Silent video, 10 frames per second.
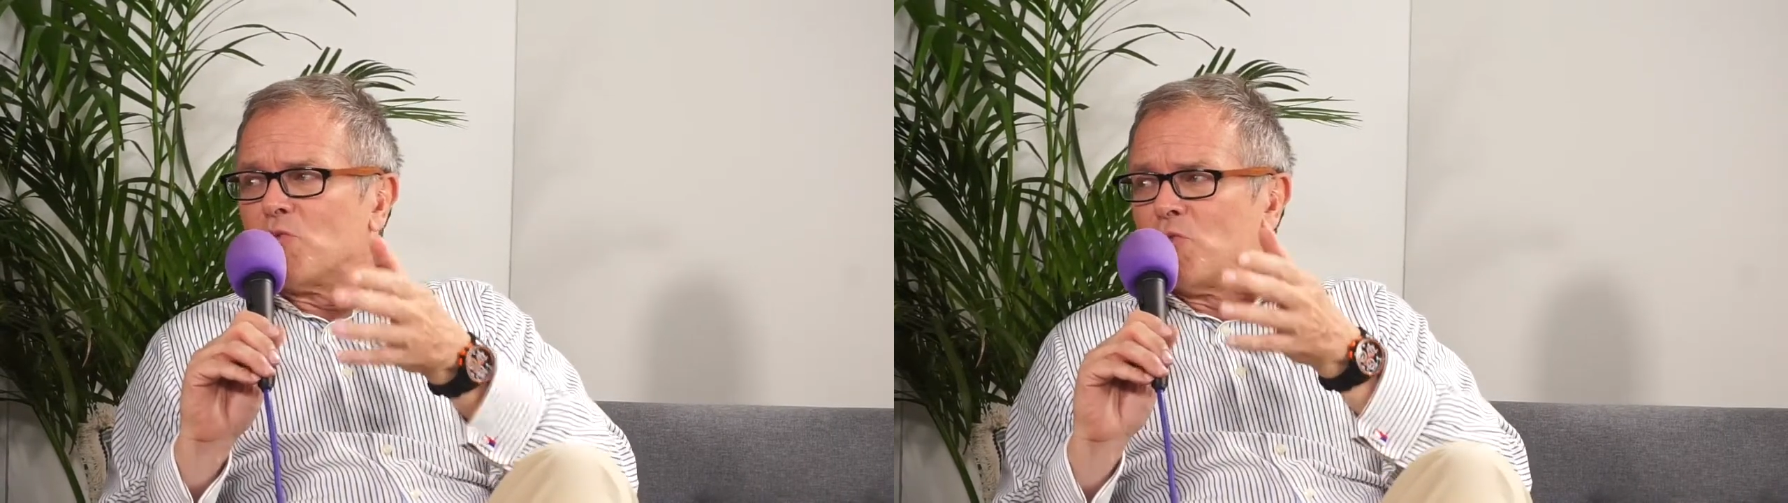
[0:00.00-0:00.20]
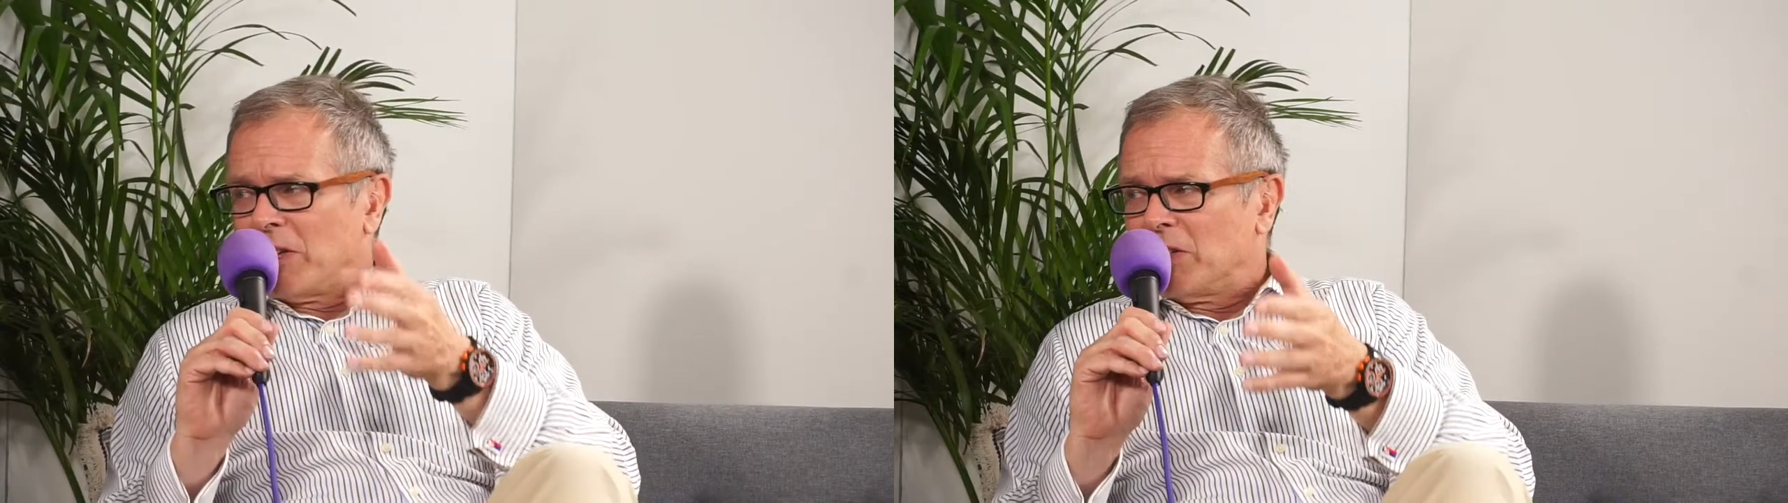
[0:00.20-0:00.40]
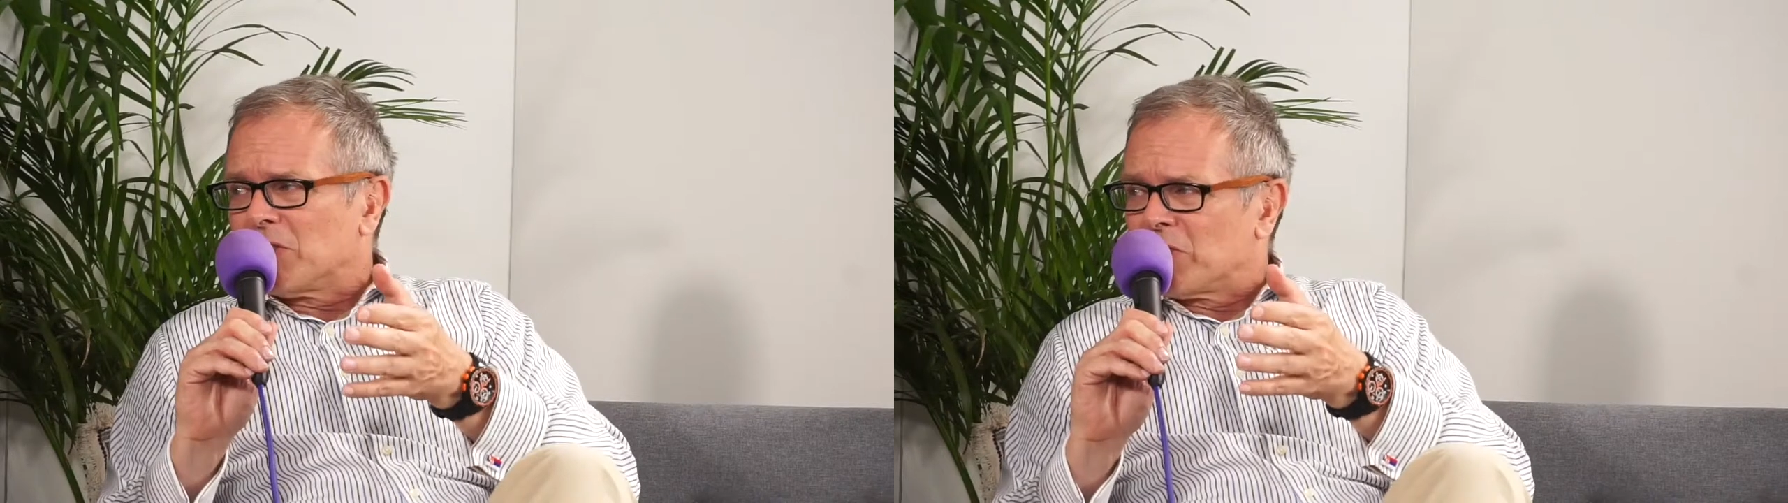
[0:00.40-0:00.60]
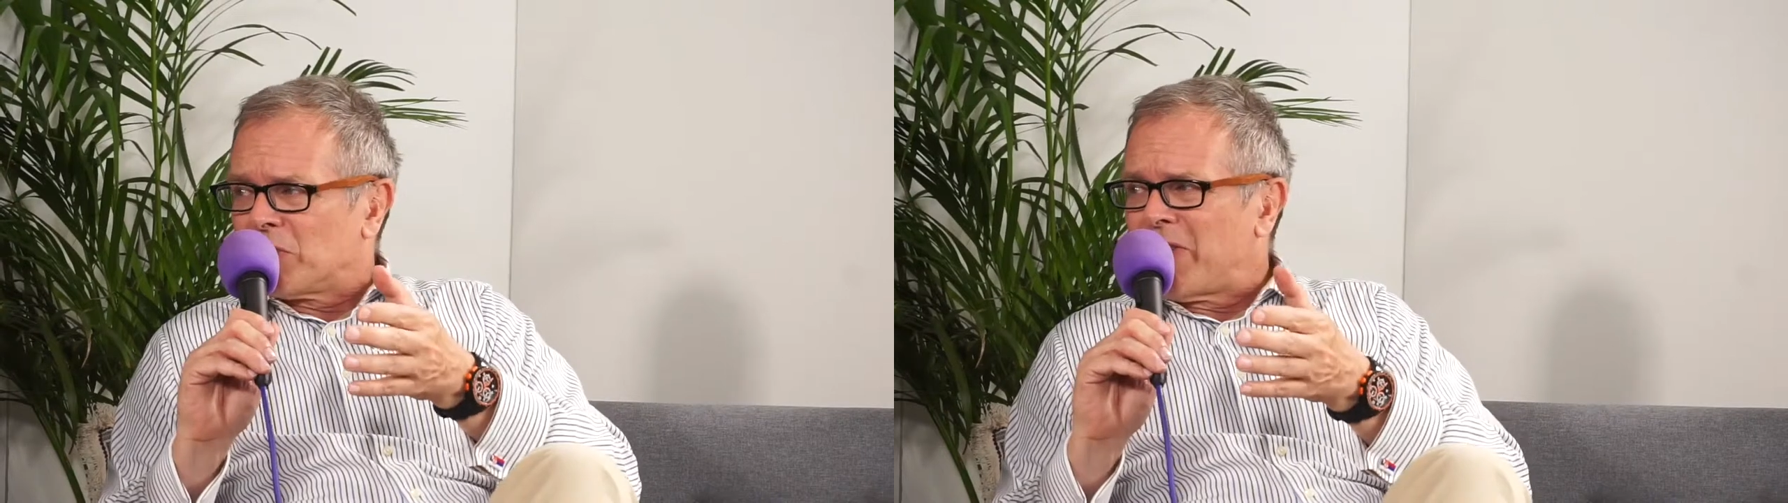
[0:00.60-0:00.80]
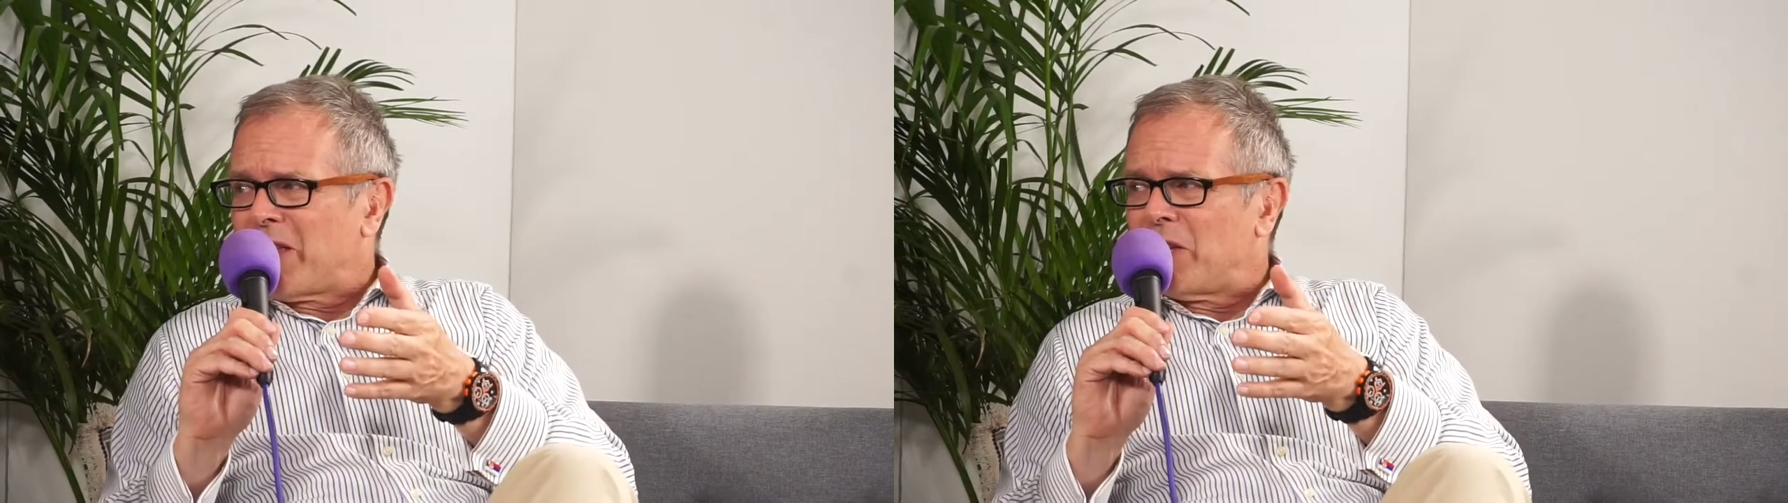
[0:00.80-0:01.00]
register,
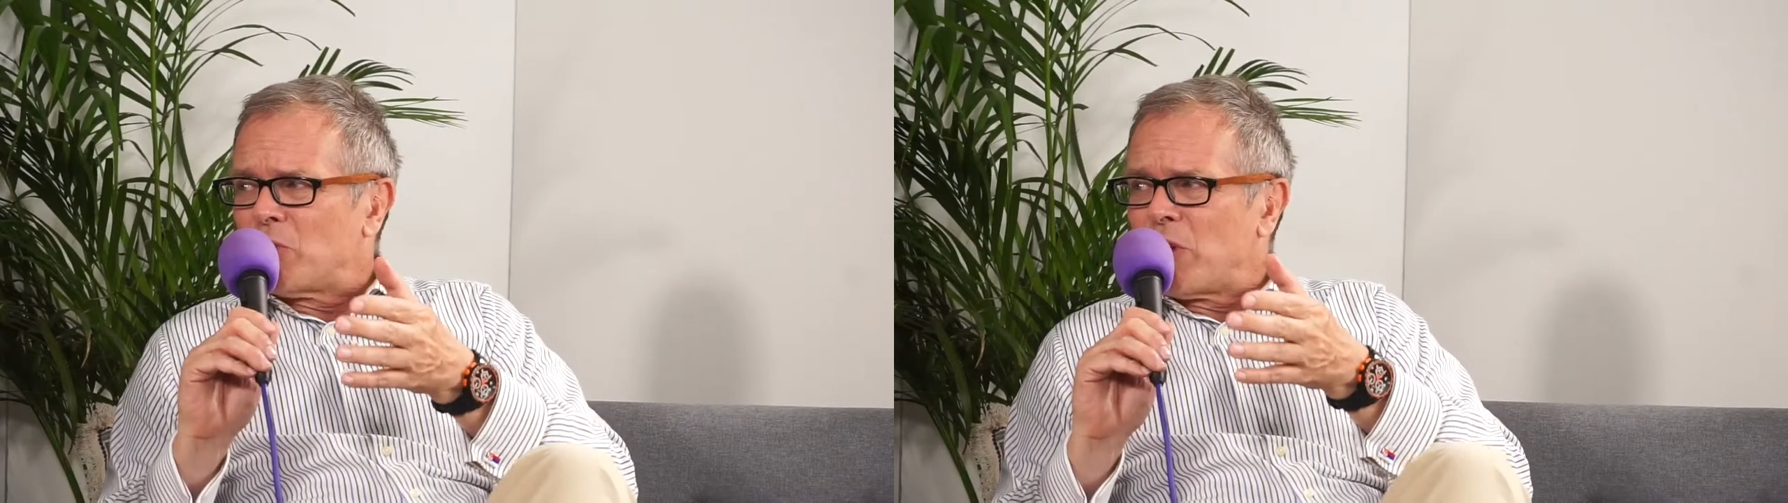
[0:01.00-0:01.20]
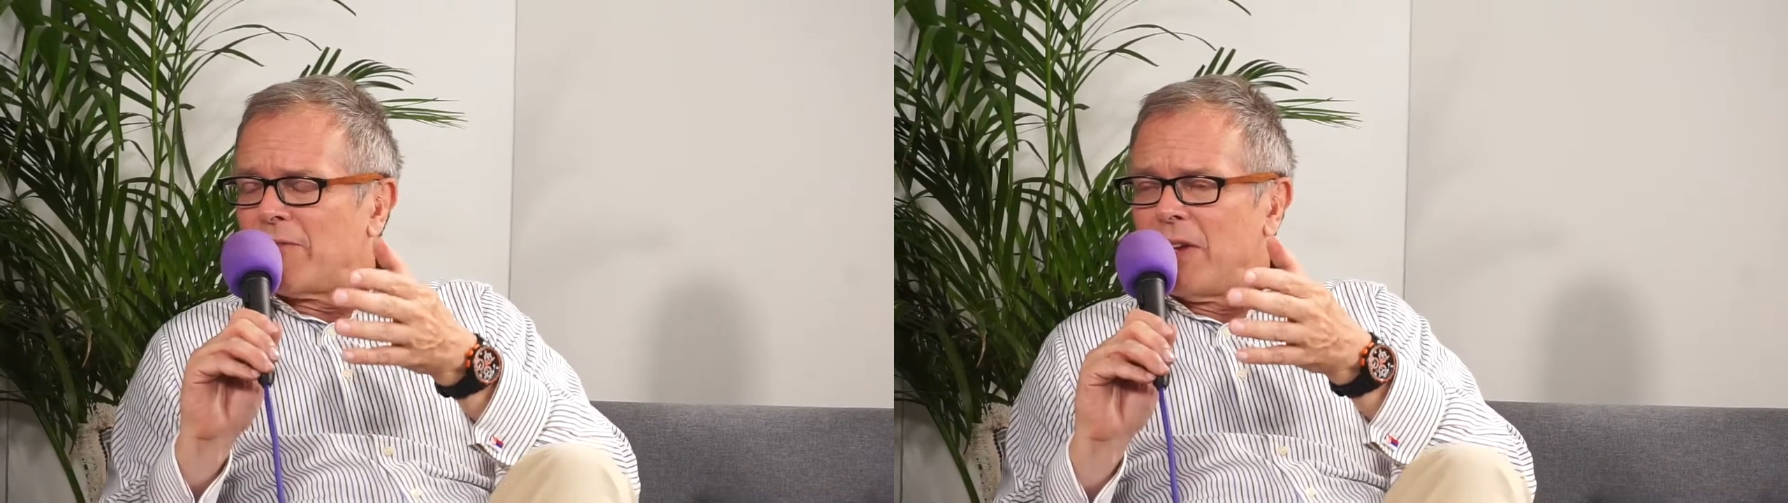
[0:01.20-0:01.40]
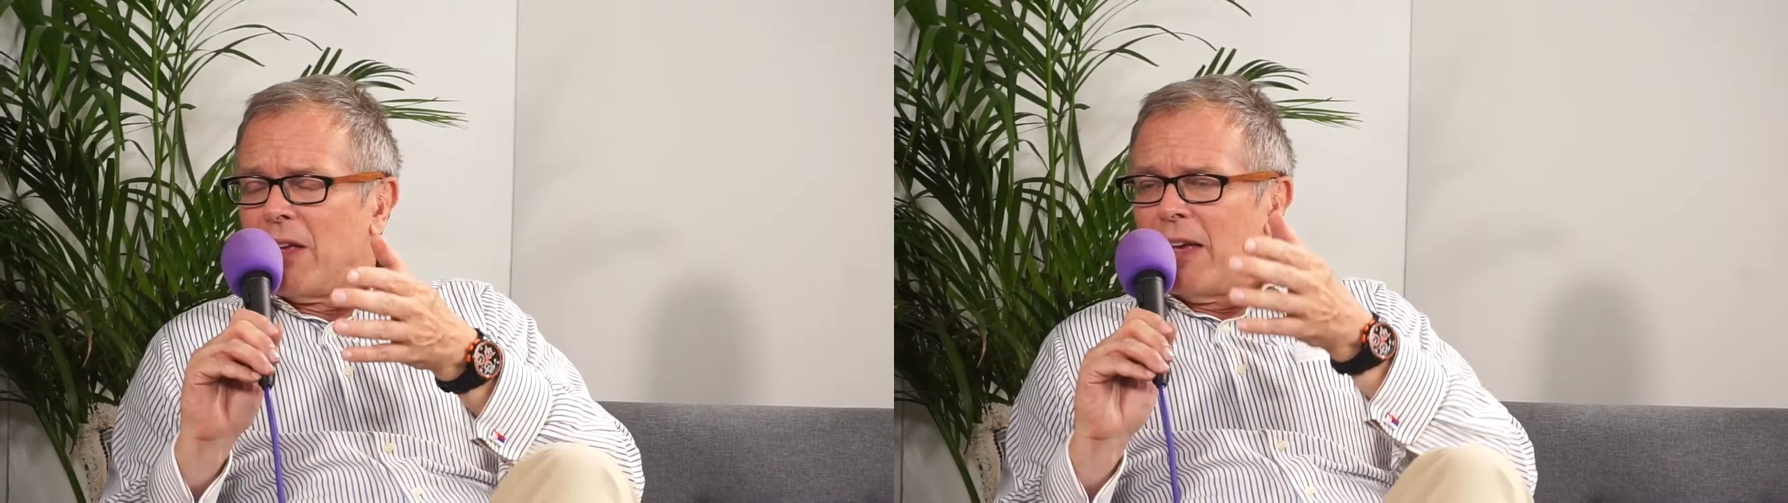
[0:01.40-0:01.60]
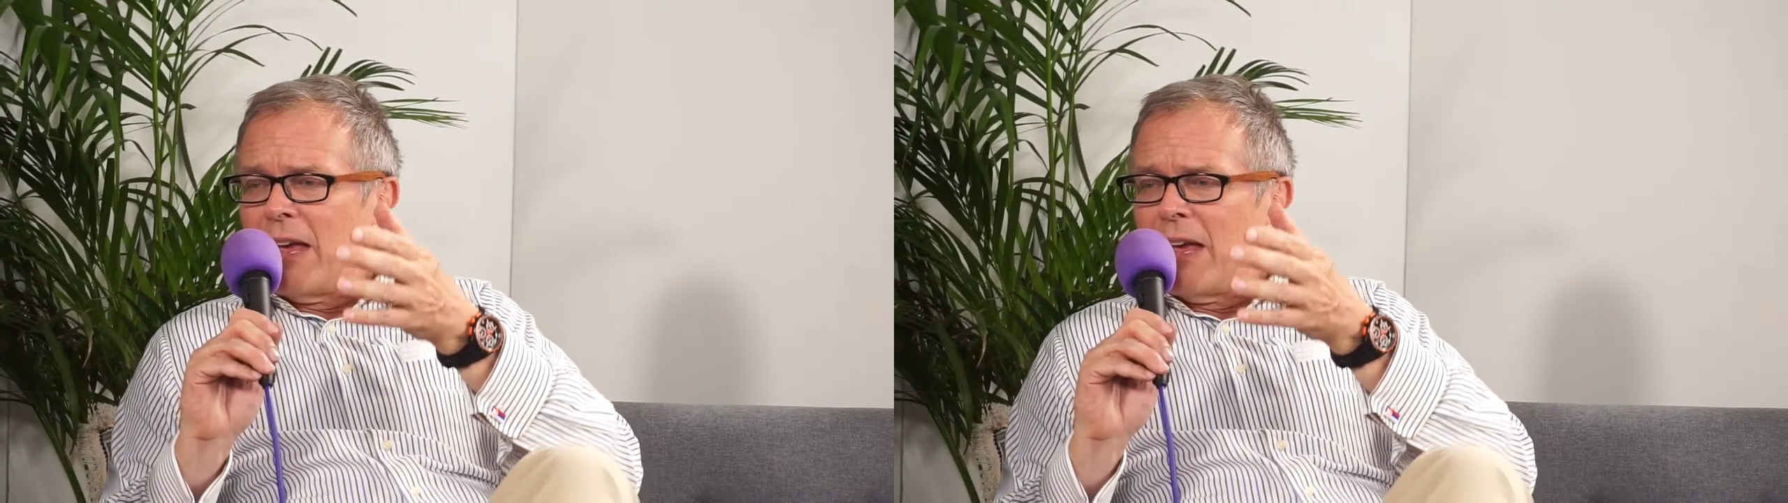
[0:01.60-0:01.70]
so they need to have mm.